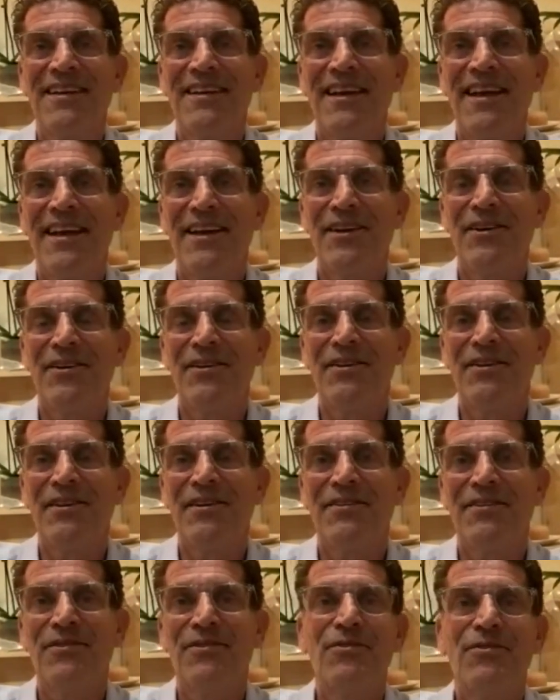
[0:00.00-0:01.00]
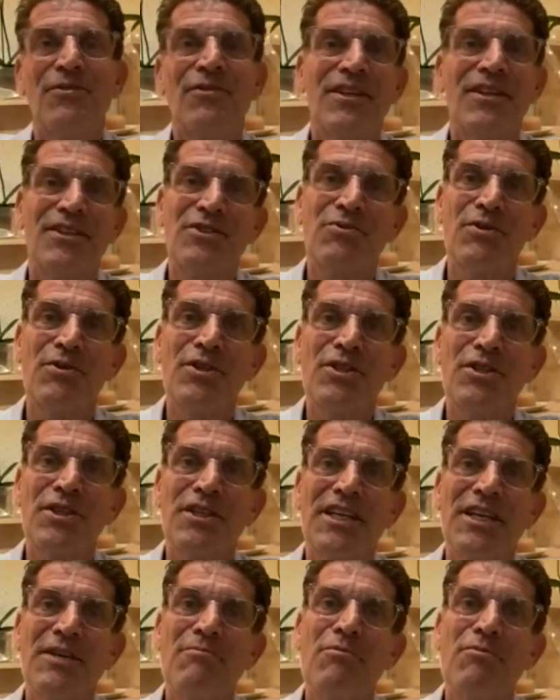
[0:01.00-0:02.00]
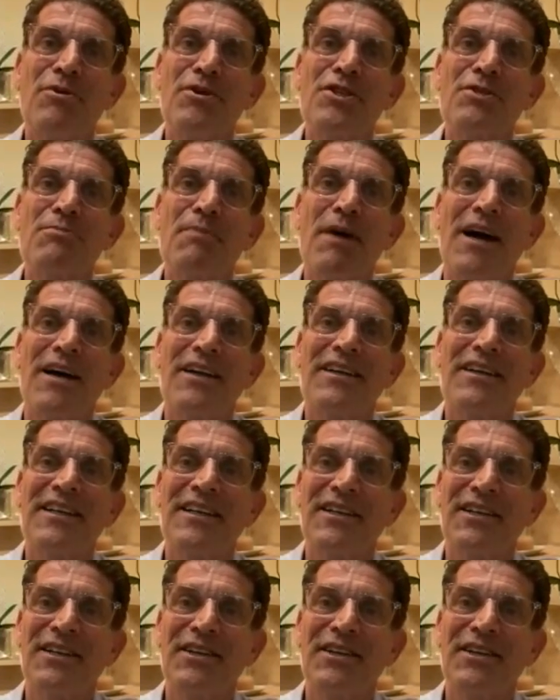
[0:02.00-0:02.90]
And let's keep responding